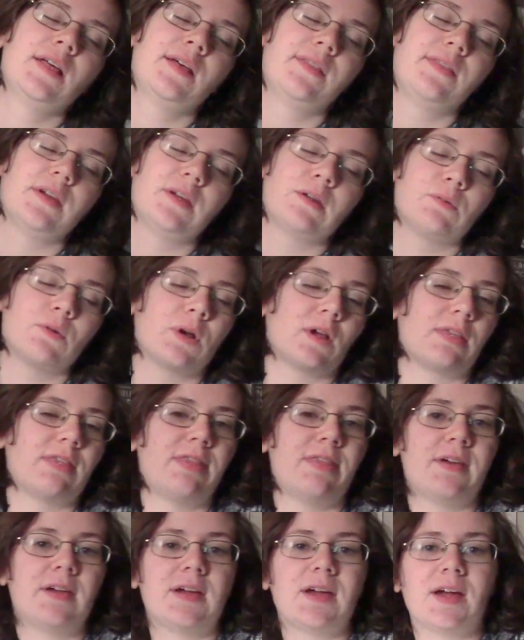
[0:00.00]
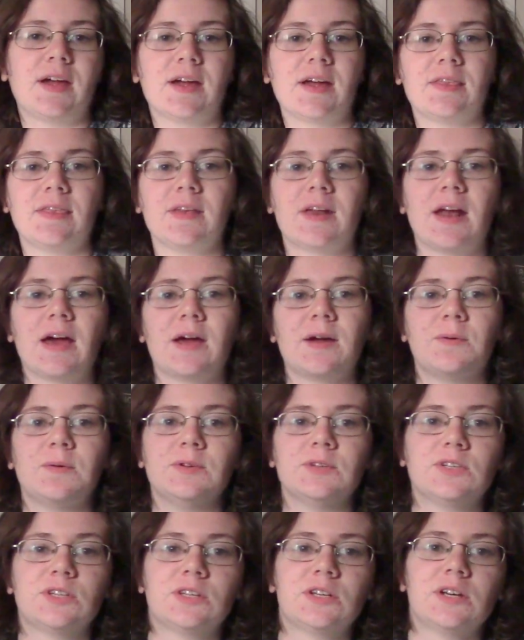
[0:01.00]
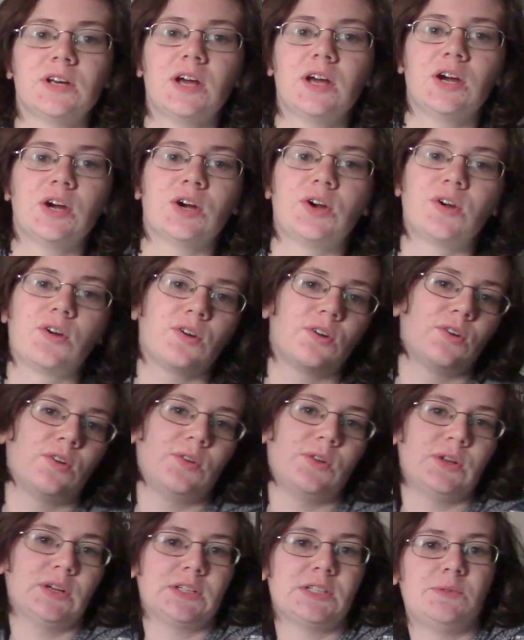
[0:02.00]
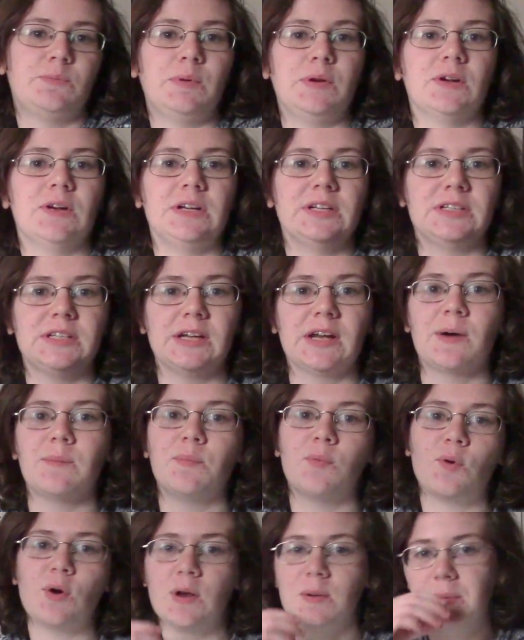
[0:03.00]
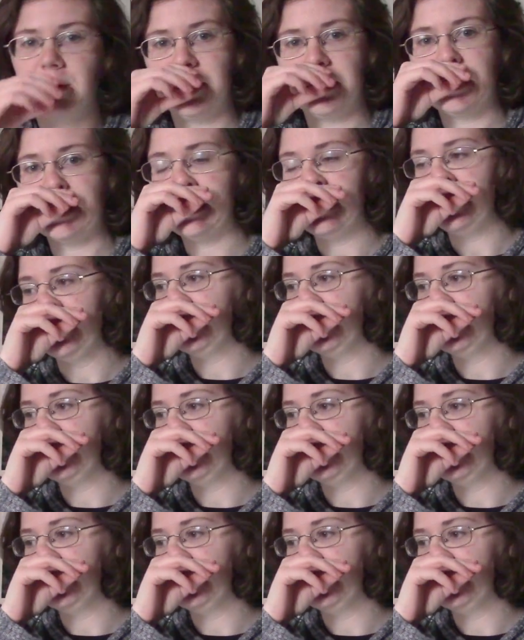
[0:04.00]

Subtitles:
that they were a thing and that I was a girl experiencing a boy band,